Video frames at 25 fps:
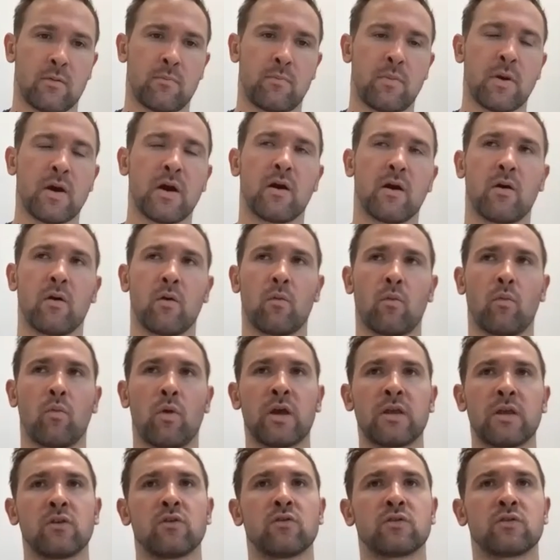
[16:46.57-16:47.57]
But
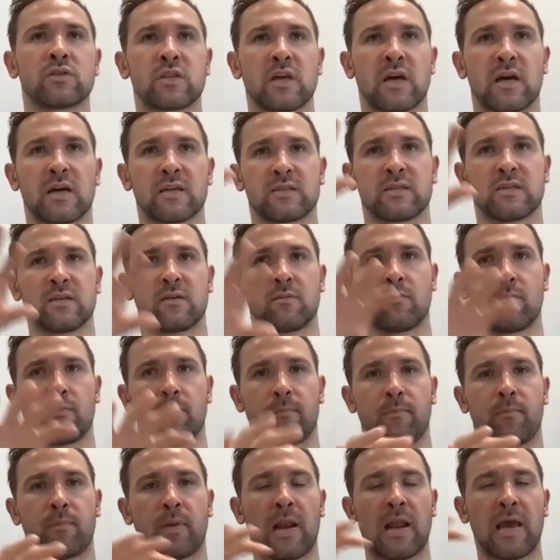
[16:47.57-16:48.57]
when you start to
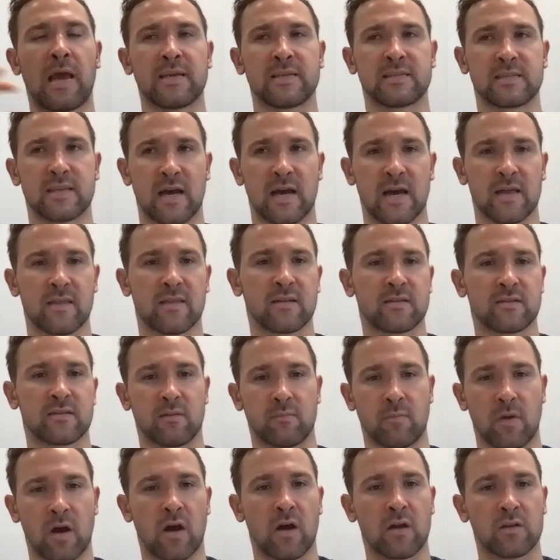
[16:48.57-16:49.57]
place other
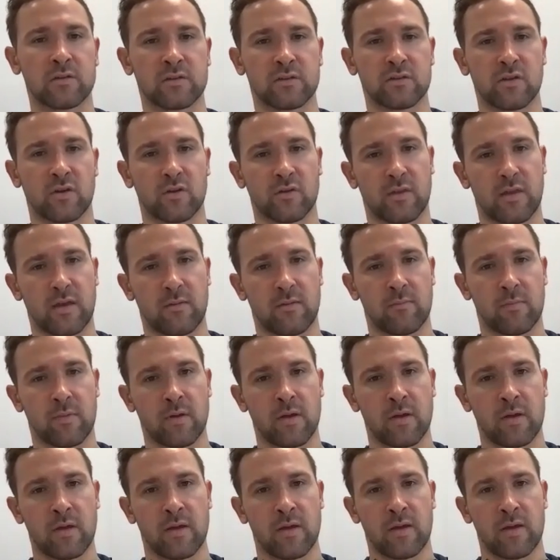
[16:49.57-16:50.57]
demands on them,
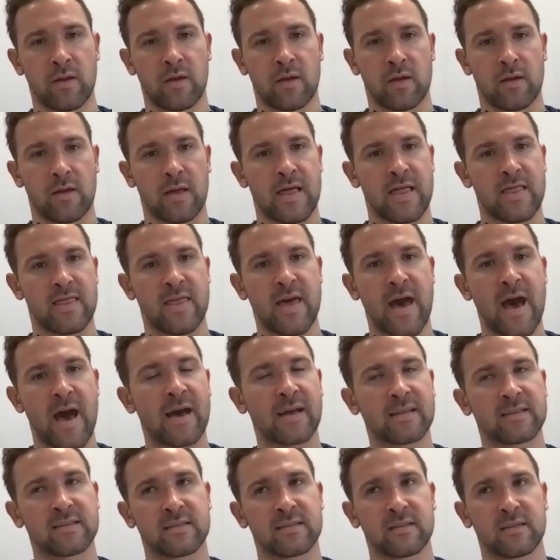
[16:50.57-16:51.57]

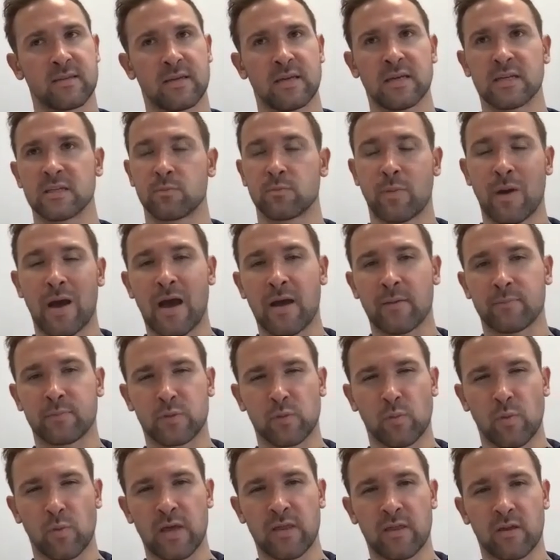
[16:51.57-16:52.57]
that is
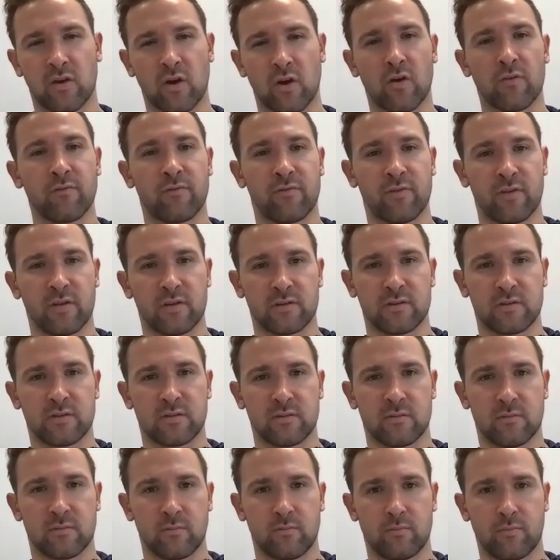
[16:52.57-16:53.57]
perhaps where the
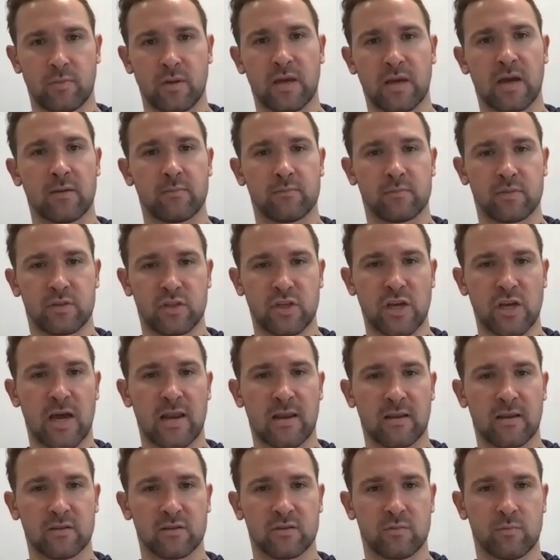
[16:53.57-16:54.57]
confidence becomes
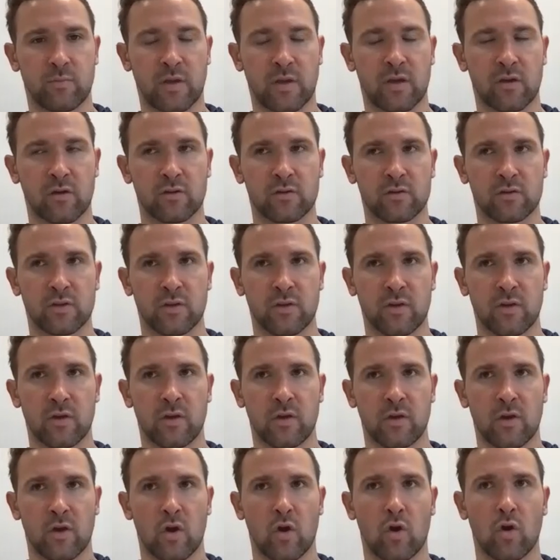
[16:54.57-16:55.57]
challenged, because
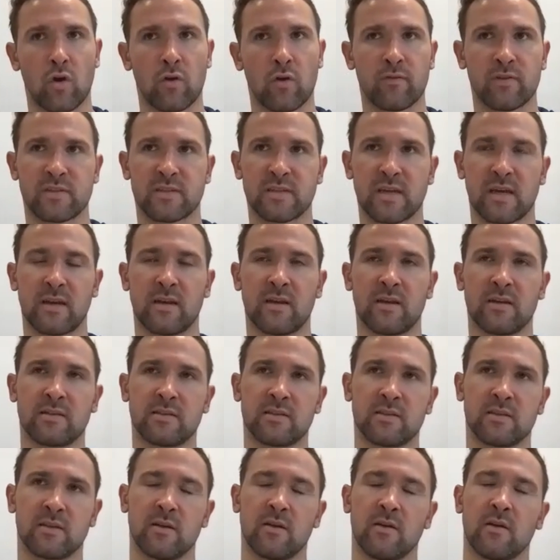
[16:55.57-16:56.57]
all of a sudden
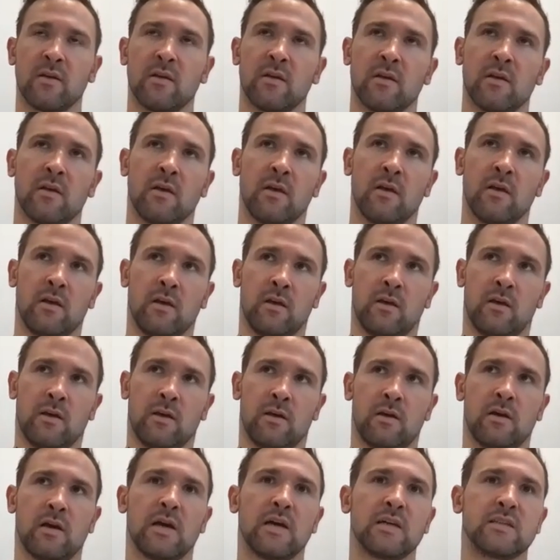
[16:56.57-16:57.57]
it's
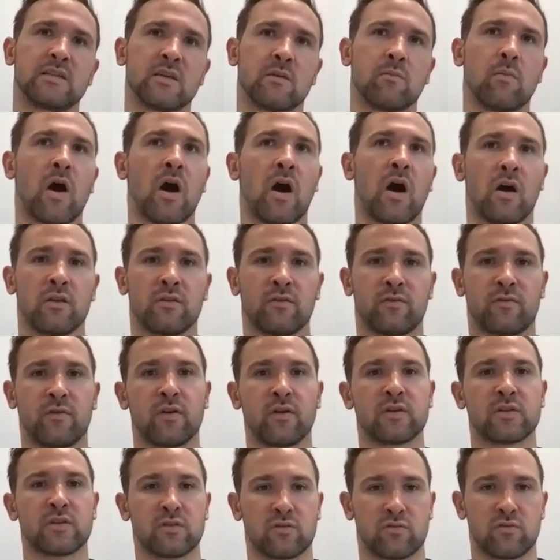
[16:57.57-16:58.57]
a demands
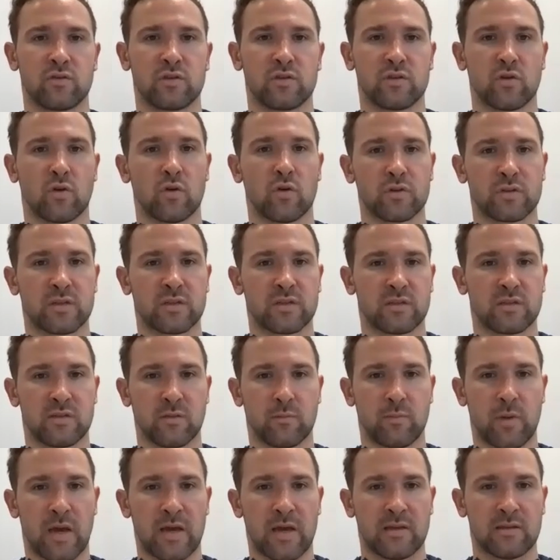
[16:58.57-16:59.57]
versus resources
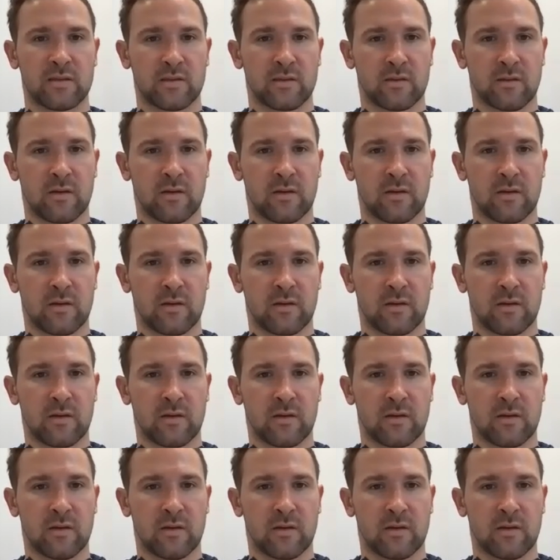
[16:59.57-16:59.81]
debate.